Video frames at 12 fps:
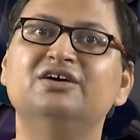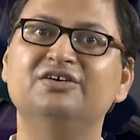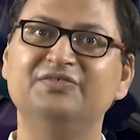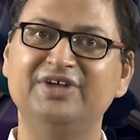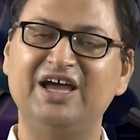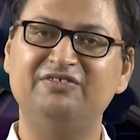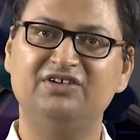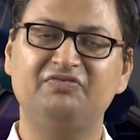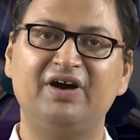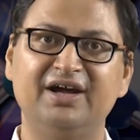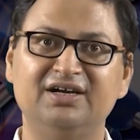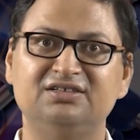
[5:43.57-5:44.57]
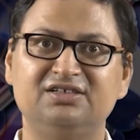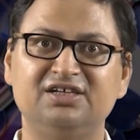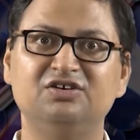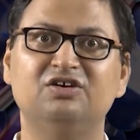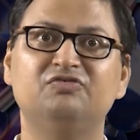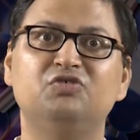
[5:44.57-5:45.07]
we have defined
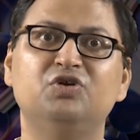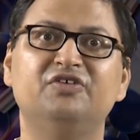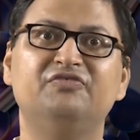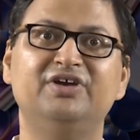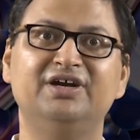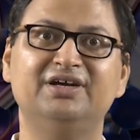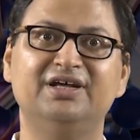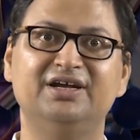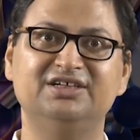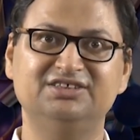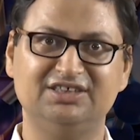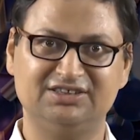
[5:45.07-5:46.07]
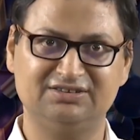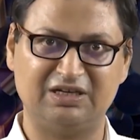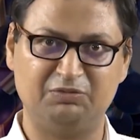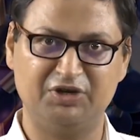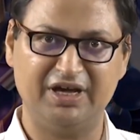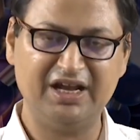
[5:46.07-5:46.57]
3 or 4 different energies in
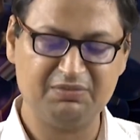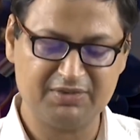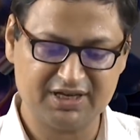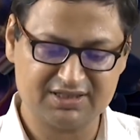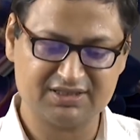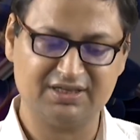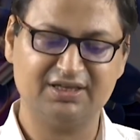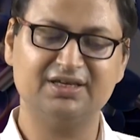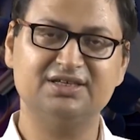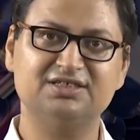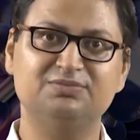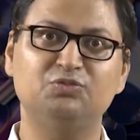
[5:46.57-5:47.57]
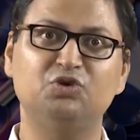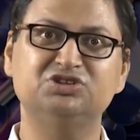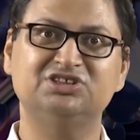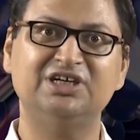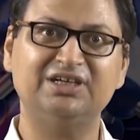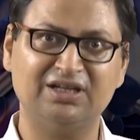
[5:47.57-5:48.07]
thermodynamics is more
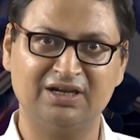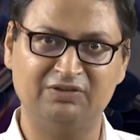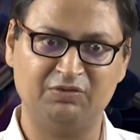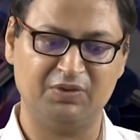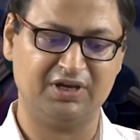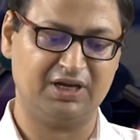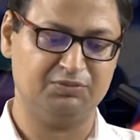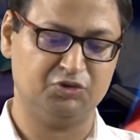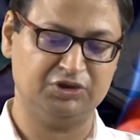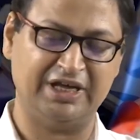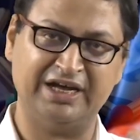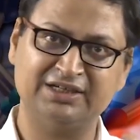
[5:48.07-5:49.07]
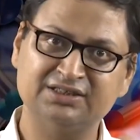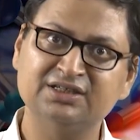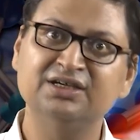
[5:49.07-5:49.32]
subtle, and we will come to that